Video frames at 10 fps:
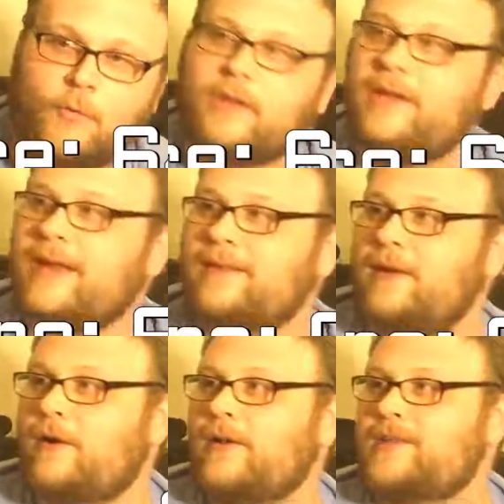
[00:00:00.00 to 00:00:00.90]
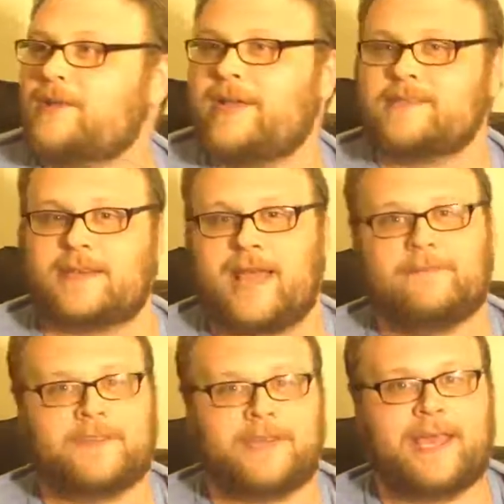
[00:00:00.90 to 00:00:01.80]
really not that hard to get your hands on
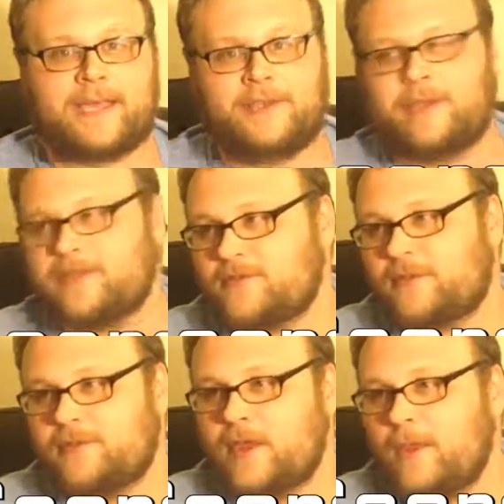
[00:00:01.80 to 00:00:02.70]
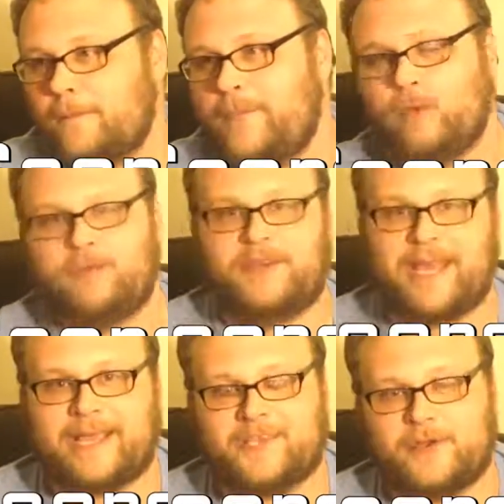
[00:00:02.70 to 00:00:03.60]
half the deck, and you can sort of build the
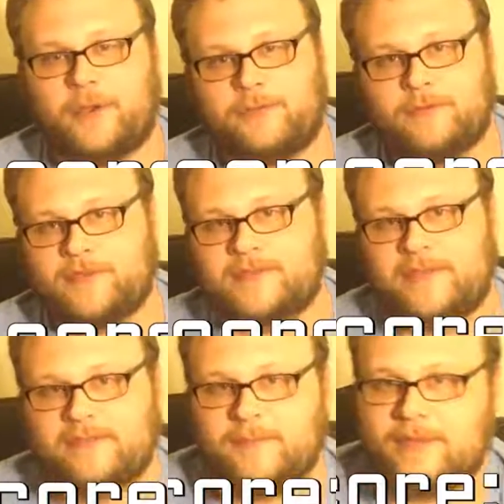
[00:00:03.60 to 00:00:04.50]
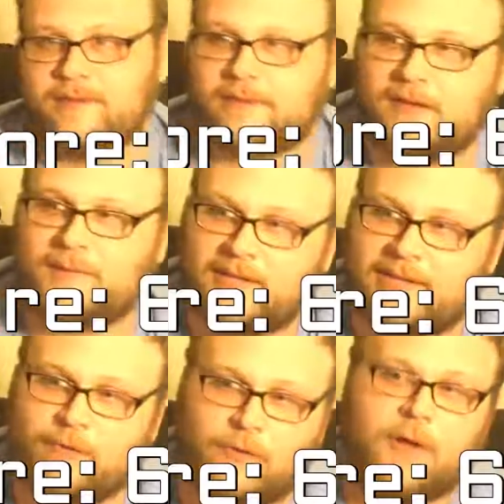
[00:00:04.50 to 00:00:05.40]
deck as you go through the season, because it's going to be
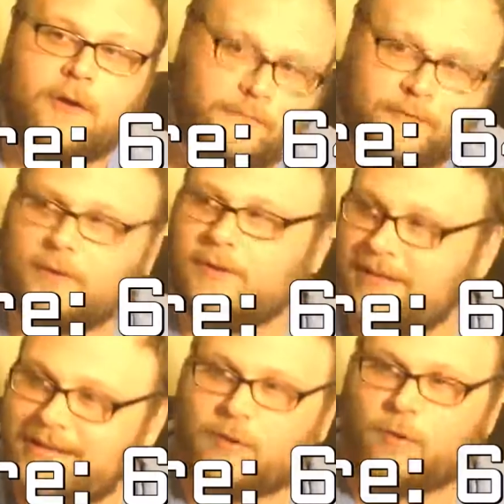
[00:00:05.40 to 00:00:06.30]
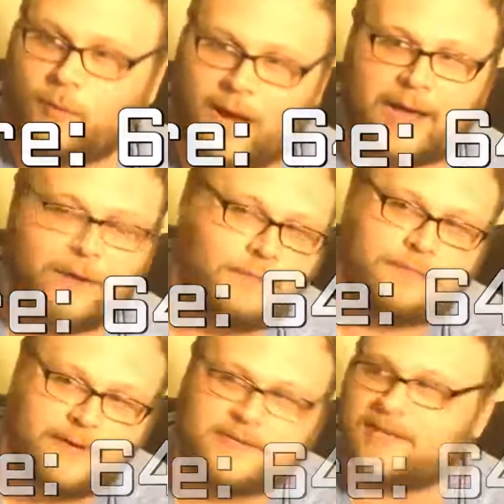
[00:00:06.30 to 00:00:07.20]
legal for a little
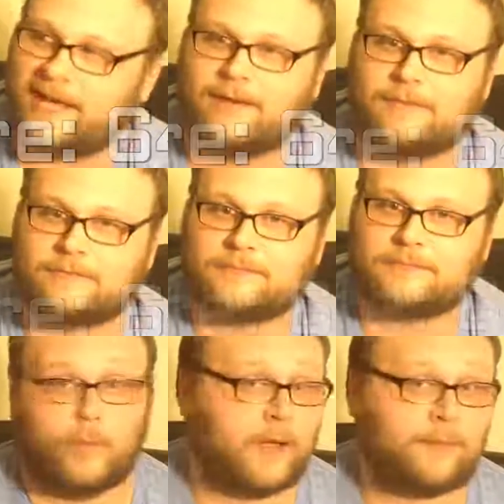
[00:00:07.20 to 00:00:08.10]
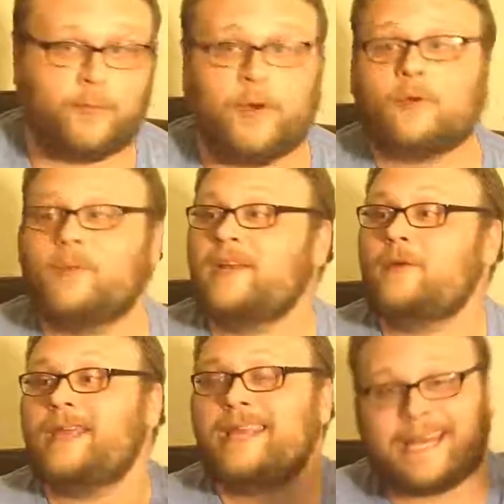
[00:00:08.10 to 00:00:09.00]
while. There's that. Well, what are we
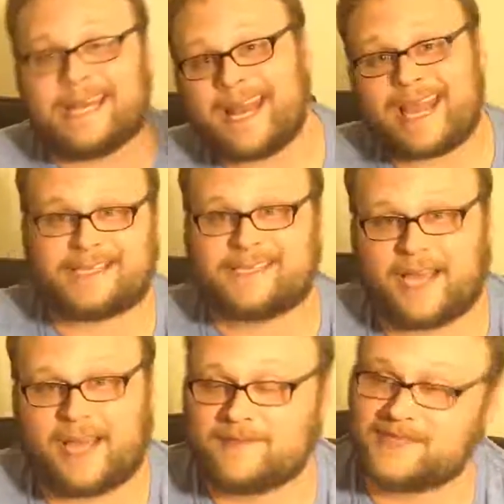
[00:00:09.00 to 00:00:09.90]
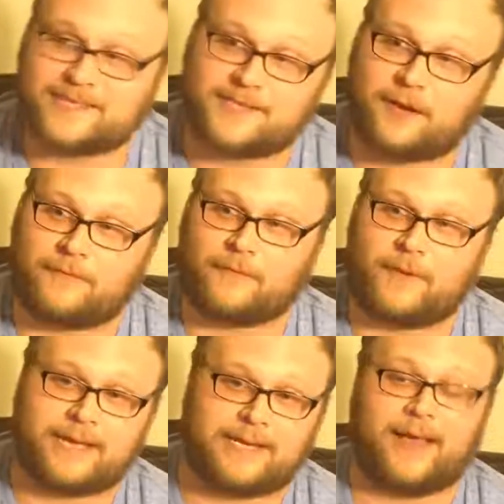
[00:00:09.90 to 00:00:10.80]
doing next time? Because that's all for
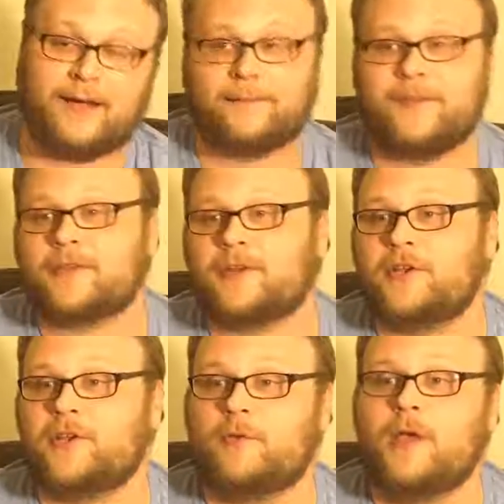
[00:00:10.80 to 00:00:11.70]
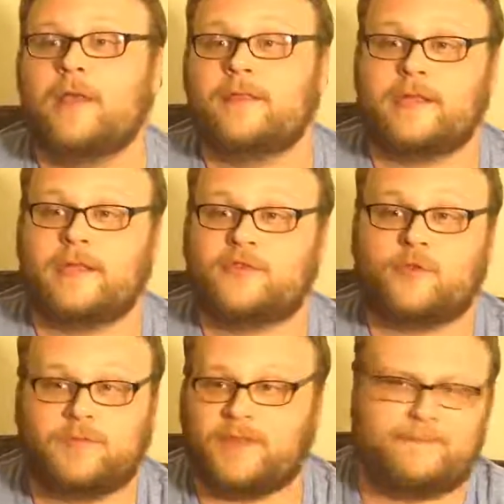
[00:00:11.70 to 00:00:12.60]
right now. I'm either going to do the
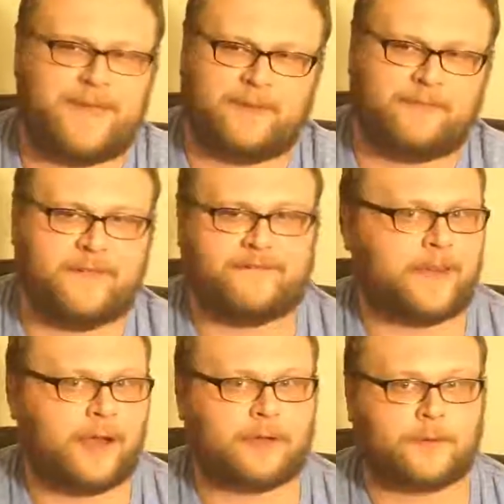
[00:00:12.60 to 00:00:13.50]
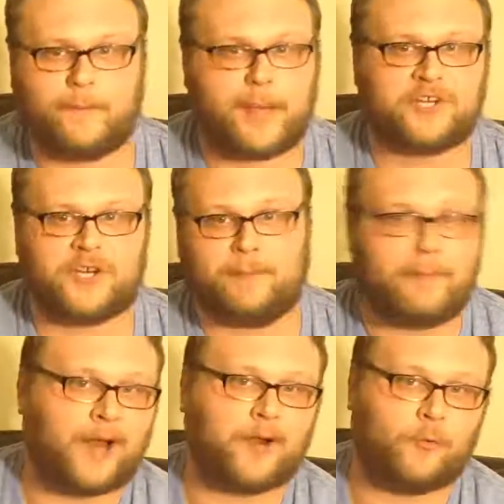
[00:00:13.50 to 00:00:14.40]
maybe $50 budget
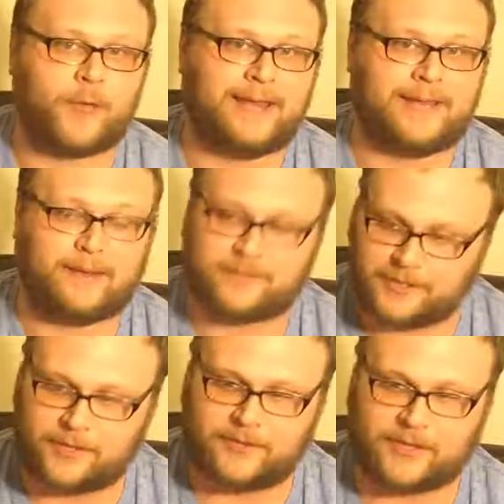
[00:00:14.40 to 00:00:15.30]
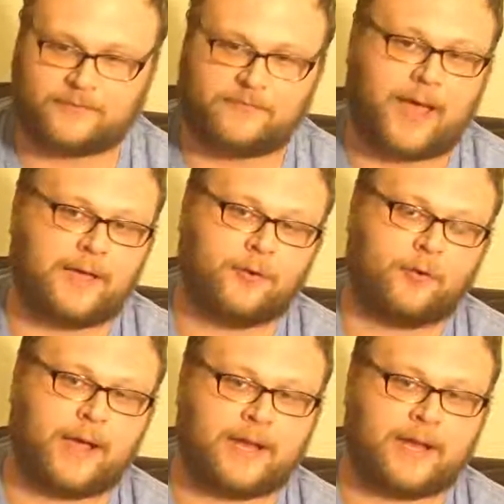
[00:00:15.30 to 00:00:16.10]
mono red deck, which I do think is viable